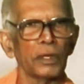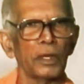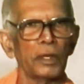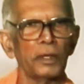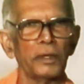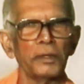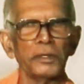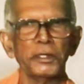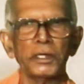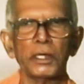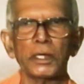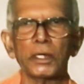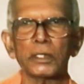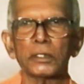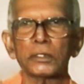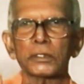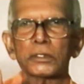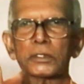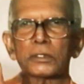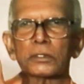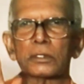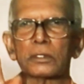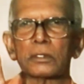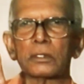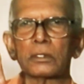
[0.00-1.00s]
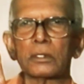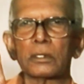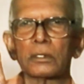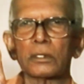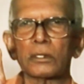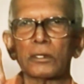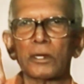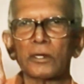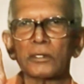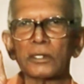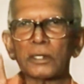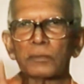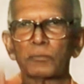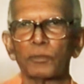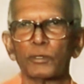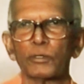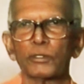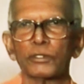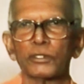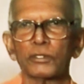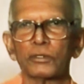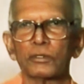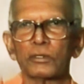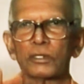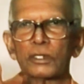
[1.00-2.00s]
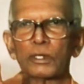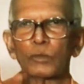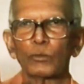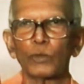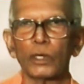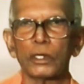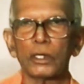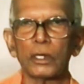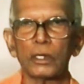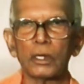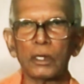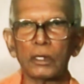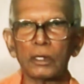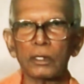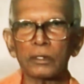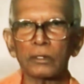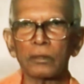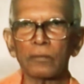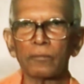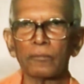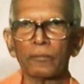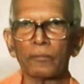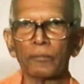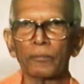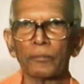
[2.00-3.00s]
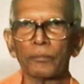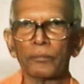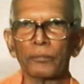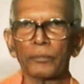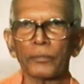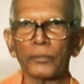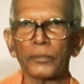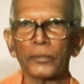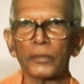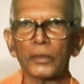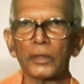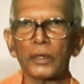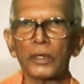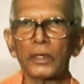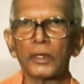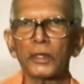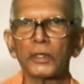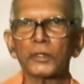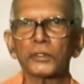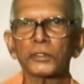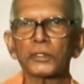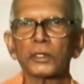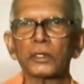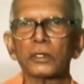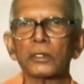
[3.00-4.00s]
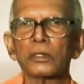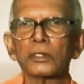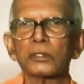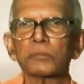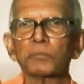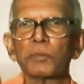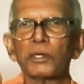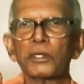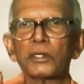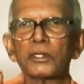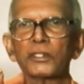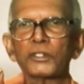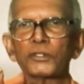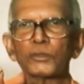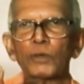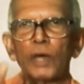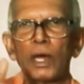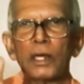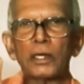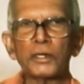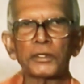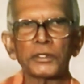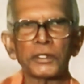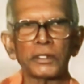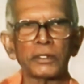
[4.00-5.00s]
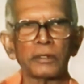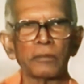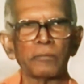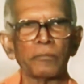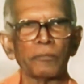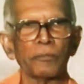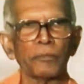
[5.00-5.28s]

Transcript: India's contribution to the world is spirituality.